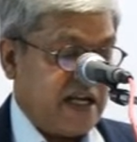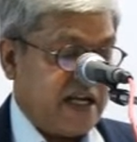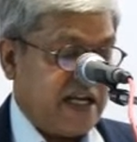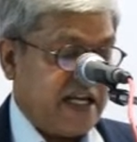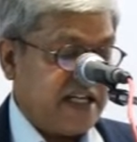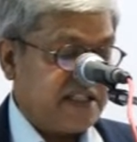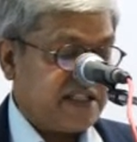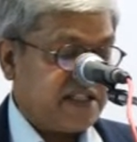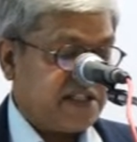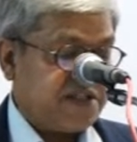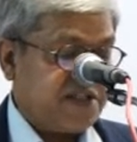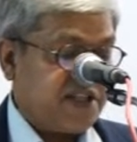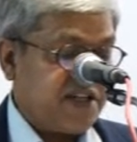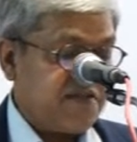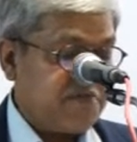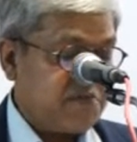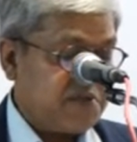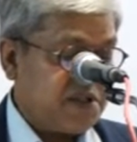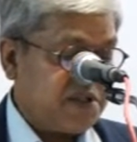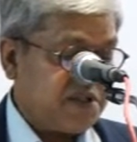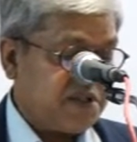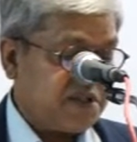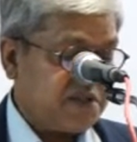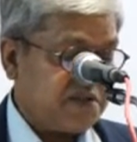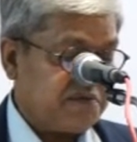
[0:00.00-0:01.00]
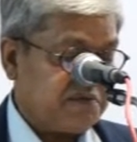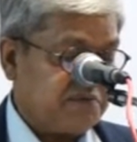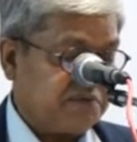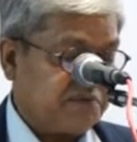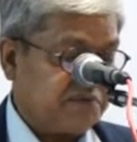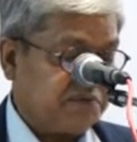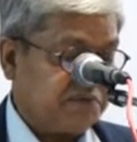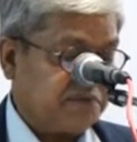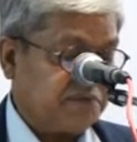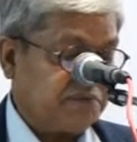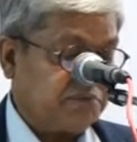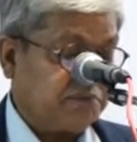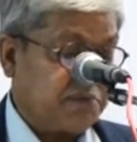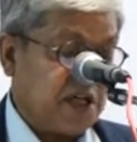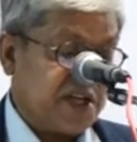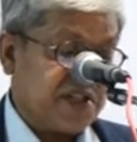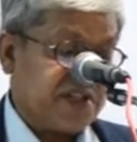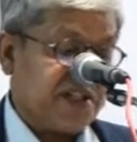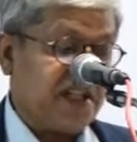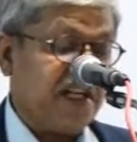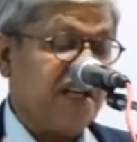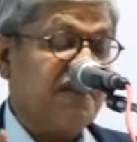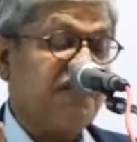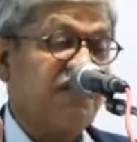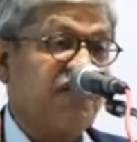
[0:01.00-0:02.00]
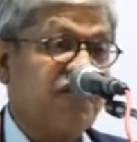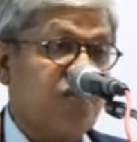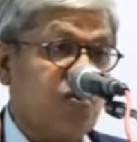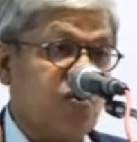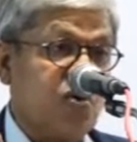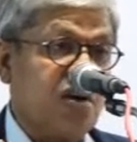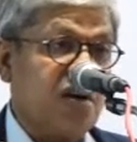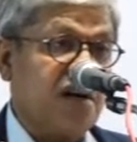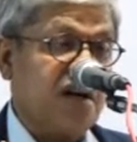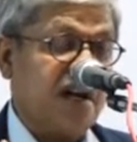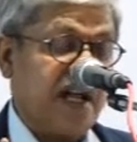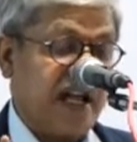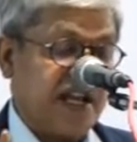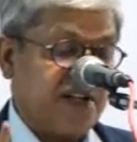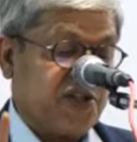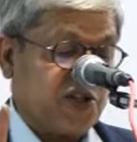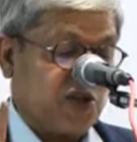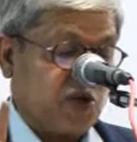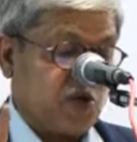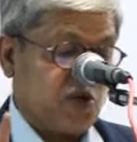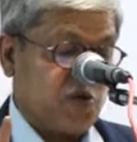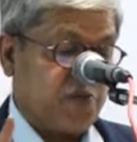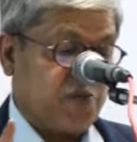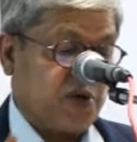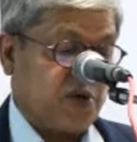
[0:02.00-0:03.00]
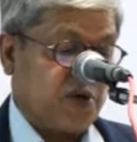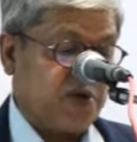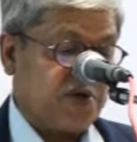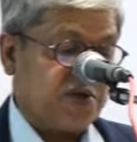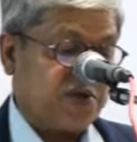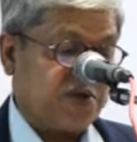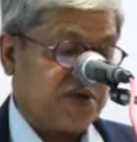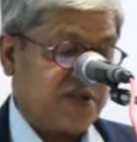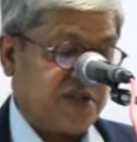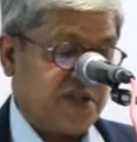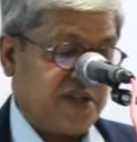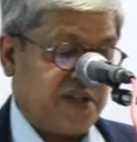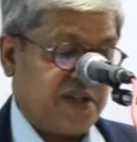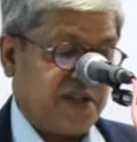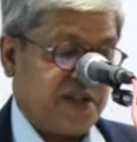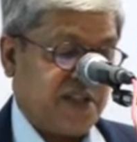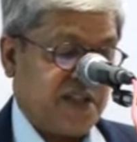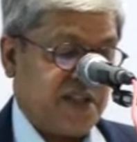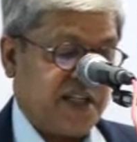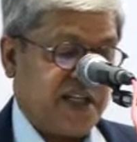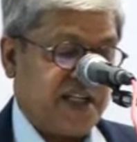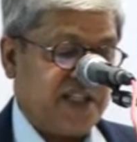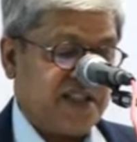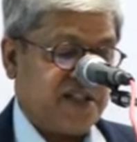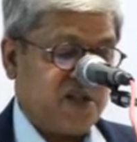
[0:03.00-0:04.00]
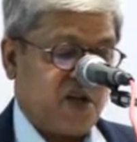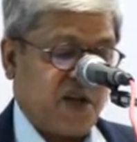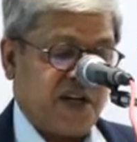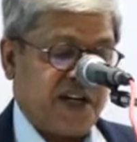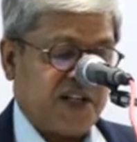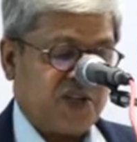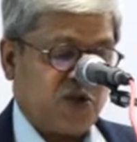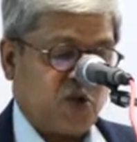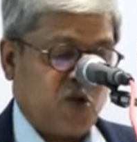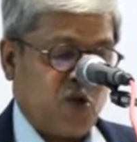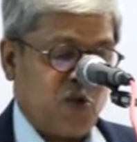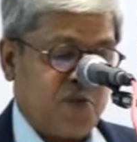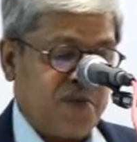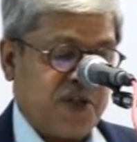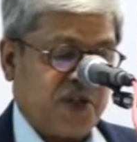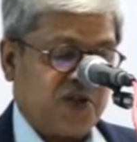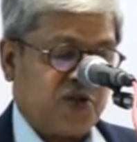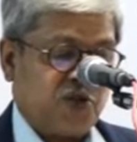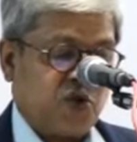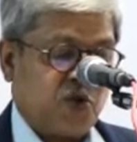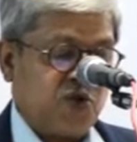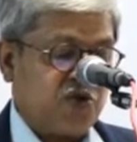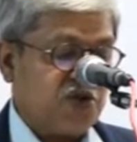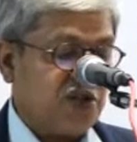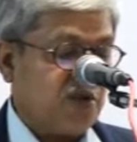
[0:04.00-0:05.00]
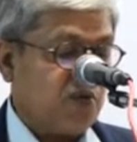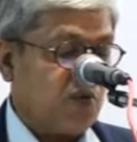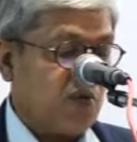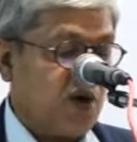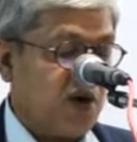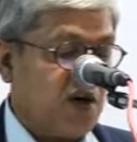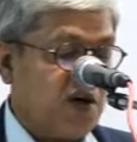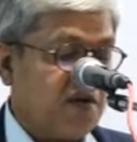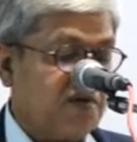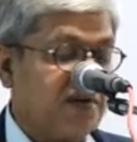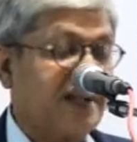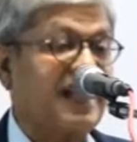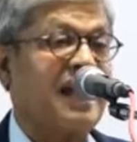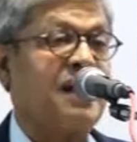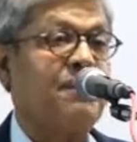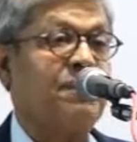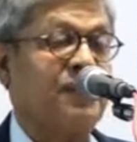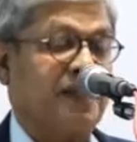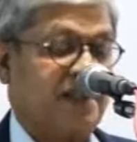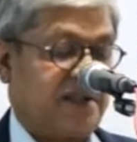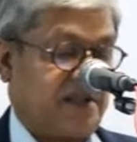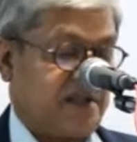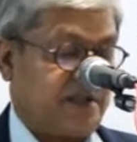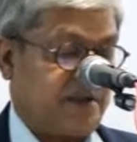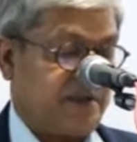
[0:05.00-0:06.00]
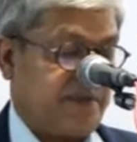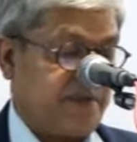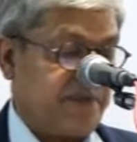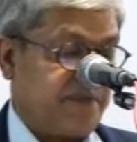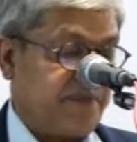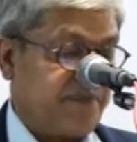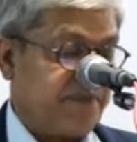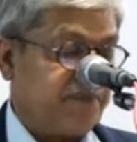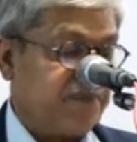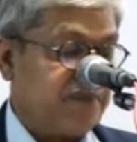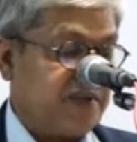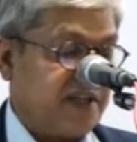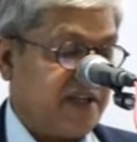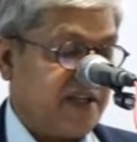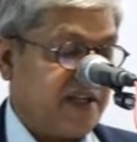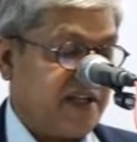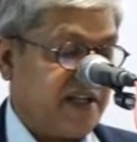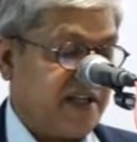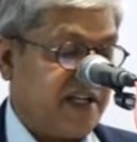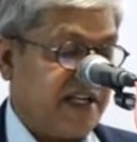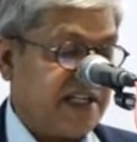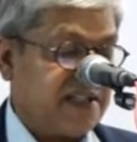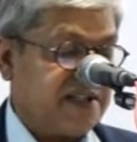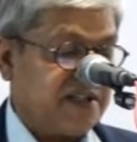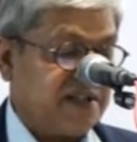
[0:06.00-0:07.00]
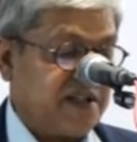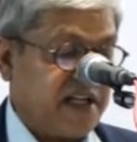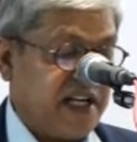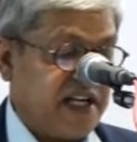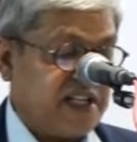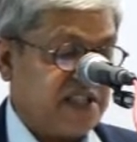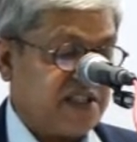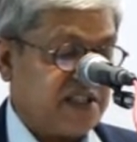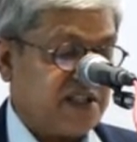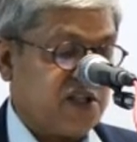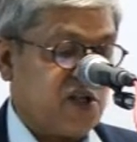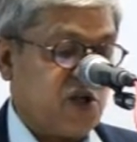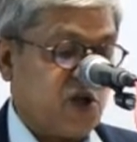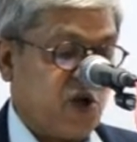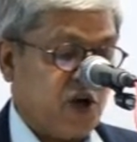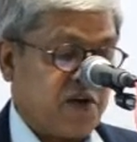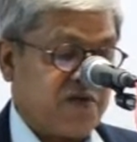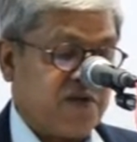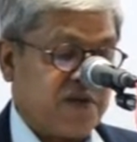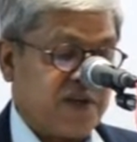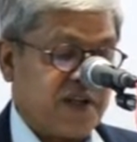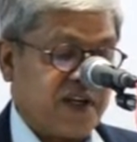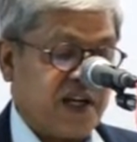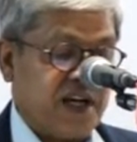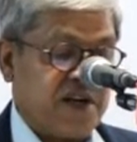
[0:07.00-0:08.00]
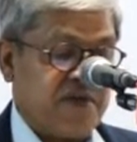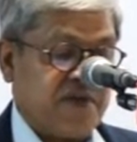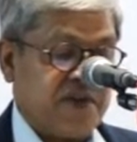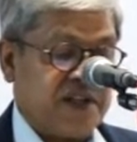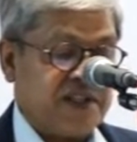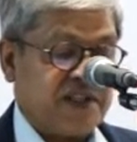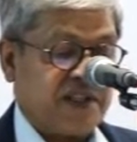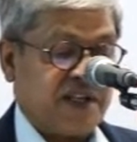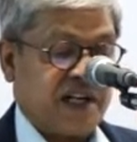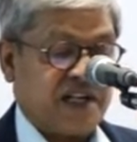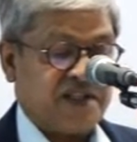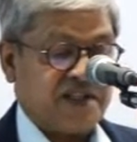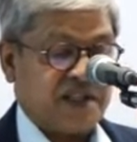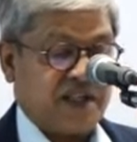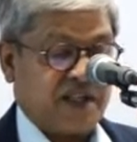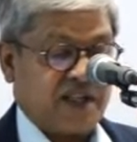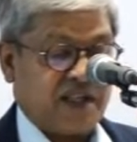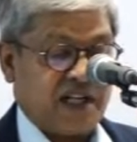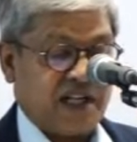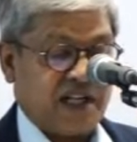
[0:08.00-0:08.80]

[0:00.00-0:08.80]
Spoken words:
His achievements, personally frugal and scrupulous, he is not at home in the social world of the capital. He has a taste not for the country's classical